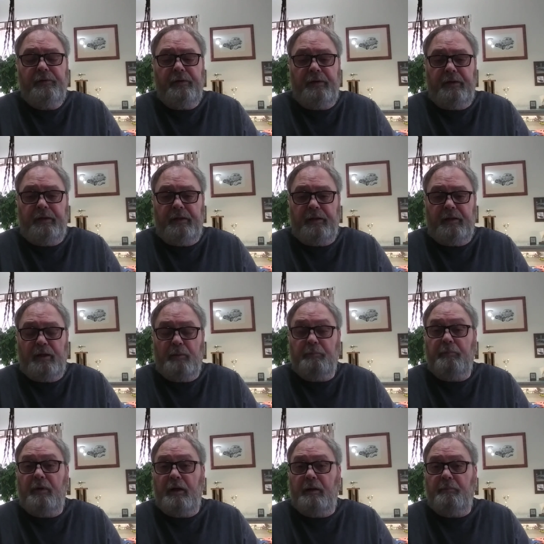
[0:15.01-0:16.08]
and
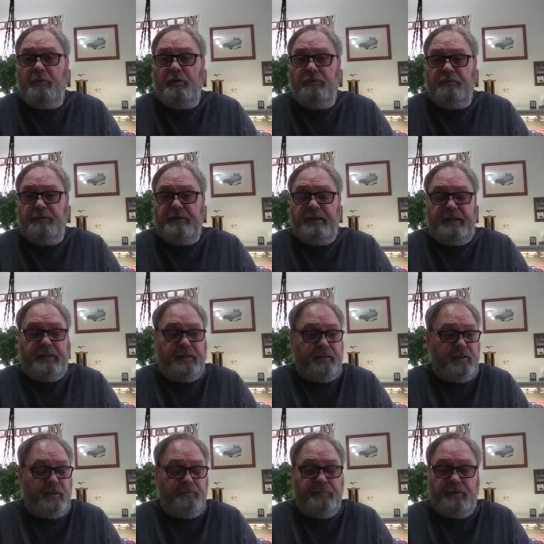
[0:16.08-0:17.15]
I'm I'm over that.
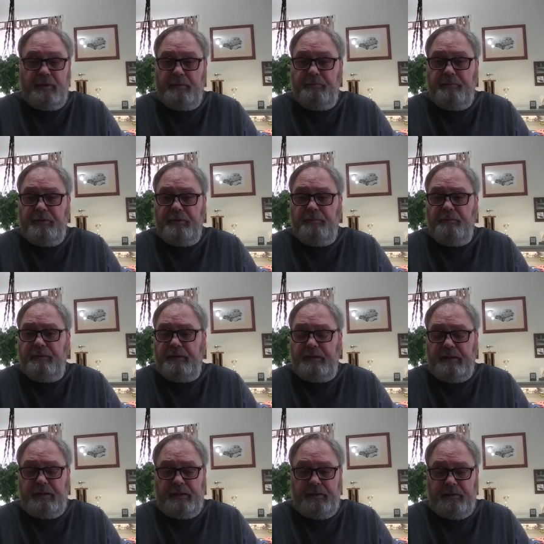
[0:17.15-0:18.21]
I'm I'm good with
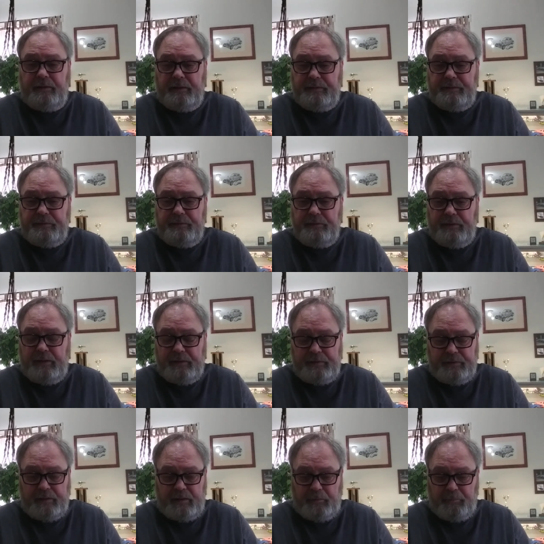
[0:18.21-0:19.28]
that. That's
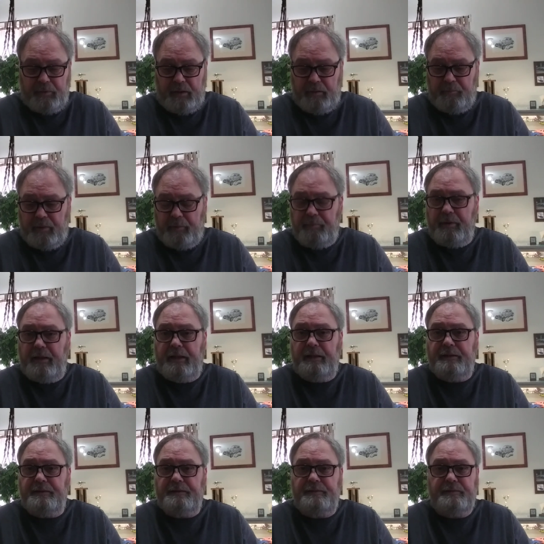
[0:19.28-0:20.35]
that's not a problem. My back
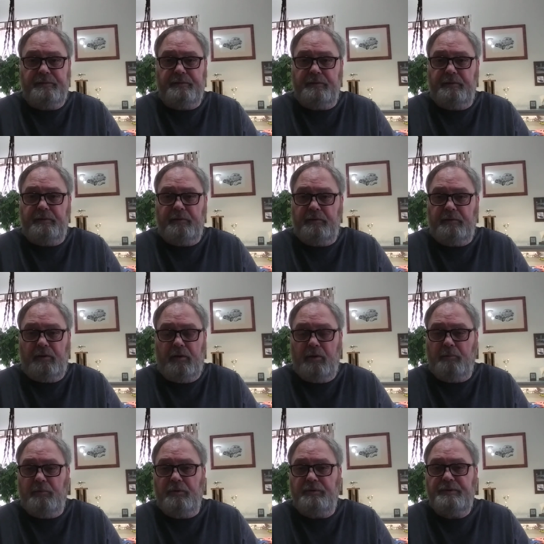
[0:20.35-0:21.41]
is uh,
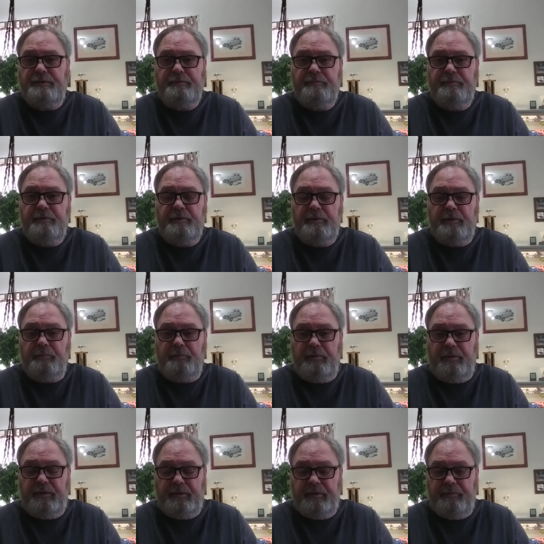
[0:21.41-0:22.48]
almost
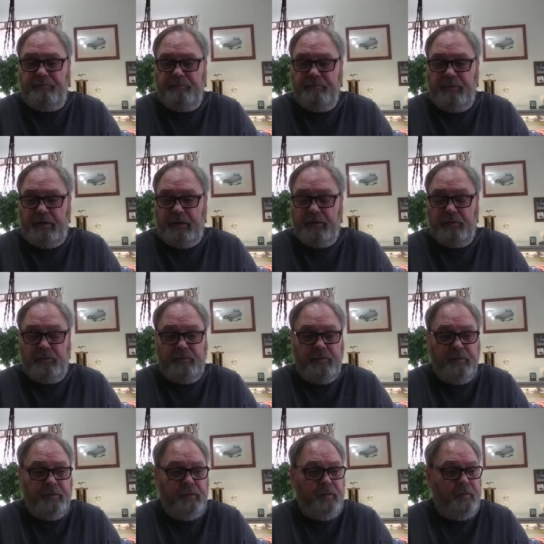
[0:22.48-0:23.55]
completely healed.
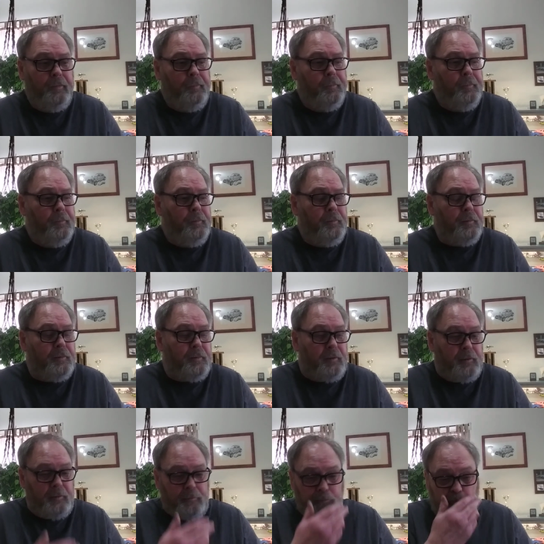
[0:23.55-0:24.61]

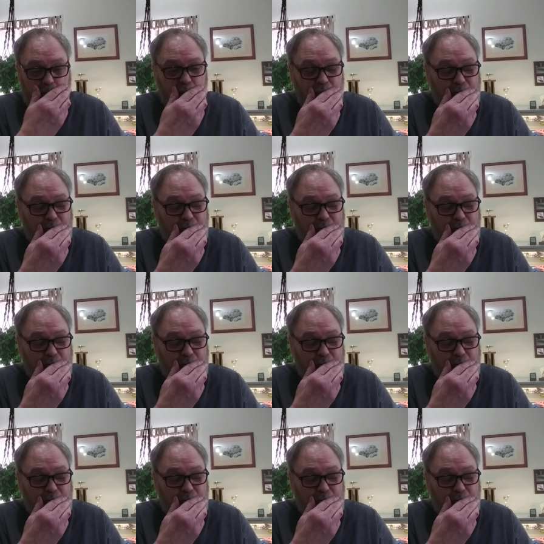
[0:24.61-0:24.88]
Um,